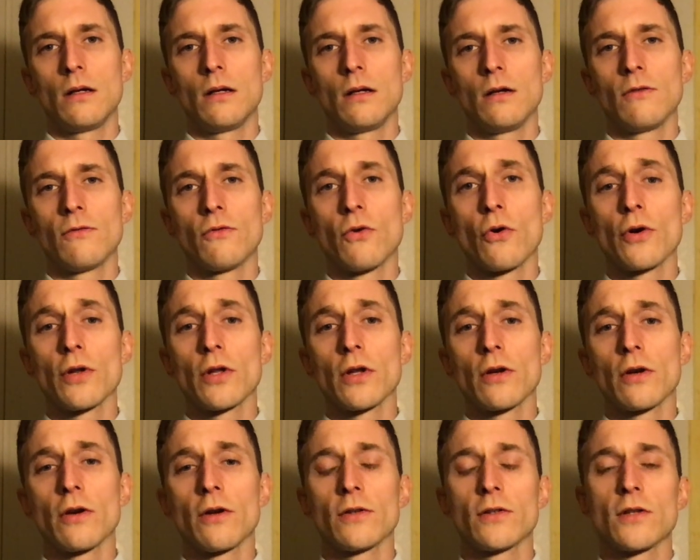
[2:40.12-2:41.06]
4
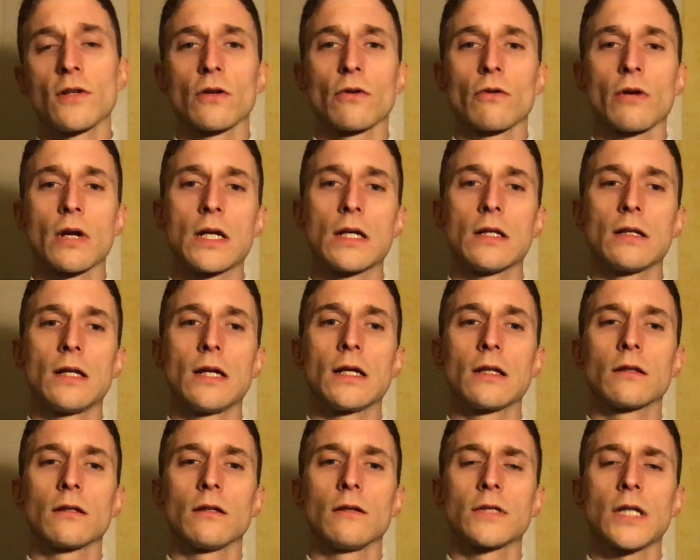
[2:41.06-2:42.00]
years is a great
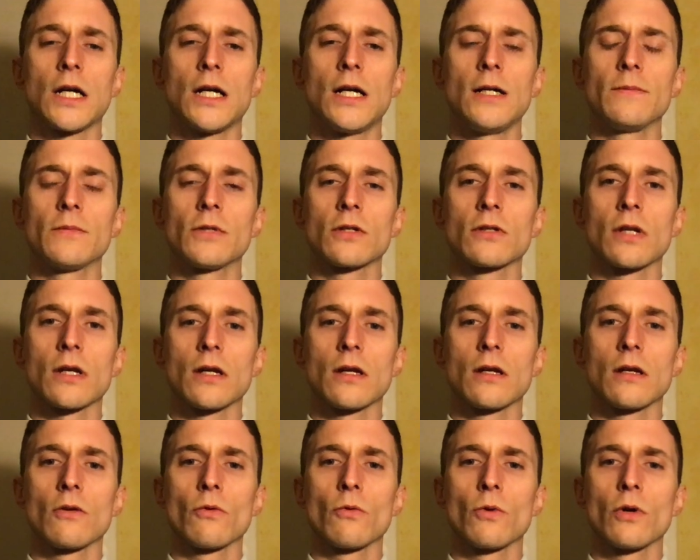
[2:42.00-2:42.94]
length of time to say
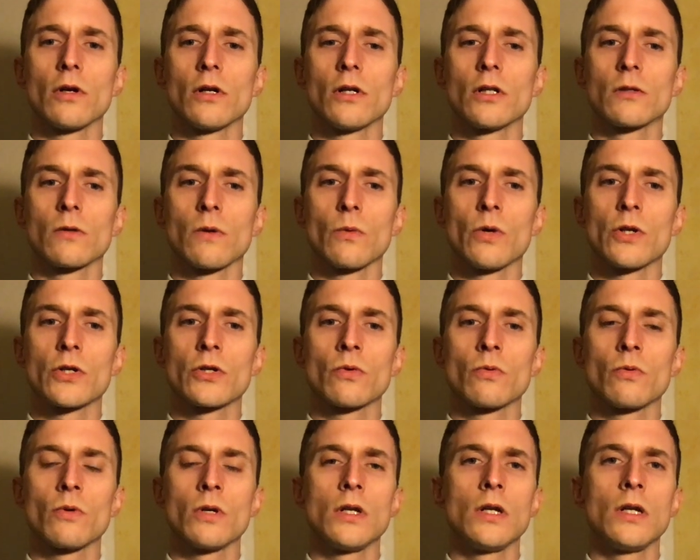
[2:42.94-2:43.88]
the words we wish
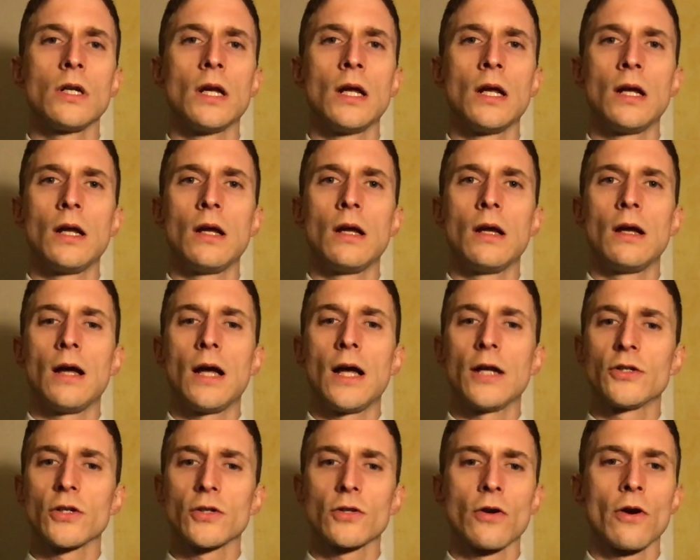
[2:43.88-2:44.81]
we had
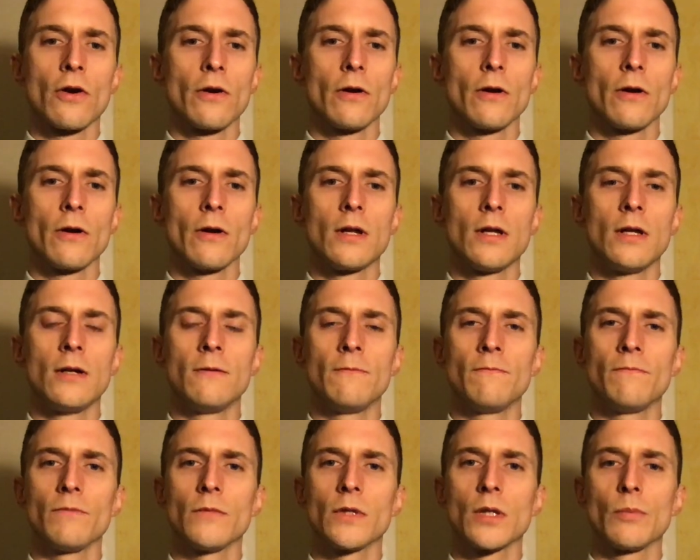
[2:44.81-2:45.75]
just heard
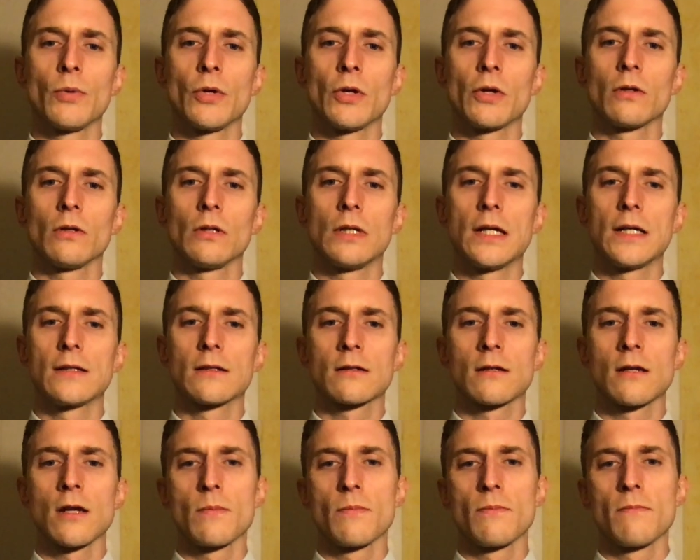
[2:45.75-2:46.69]
in the political
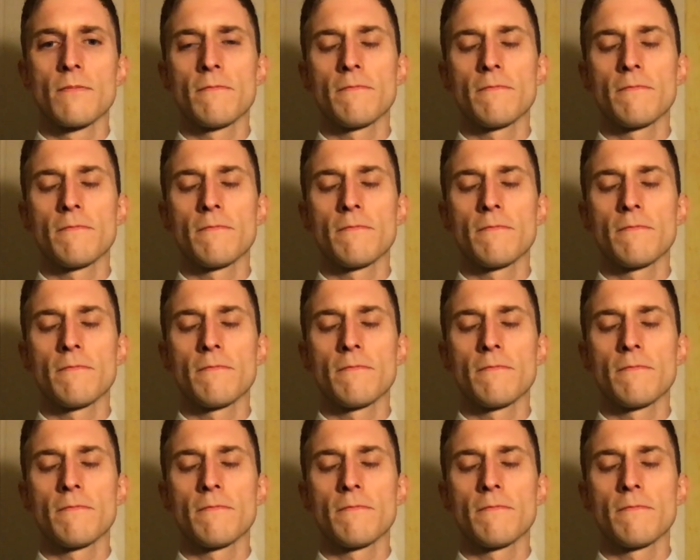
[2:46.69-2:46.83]
landscape.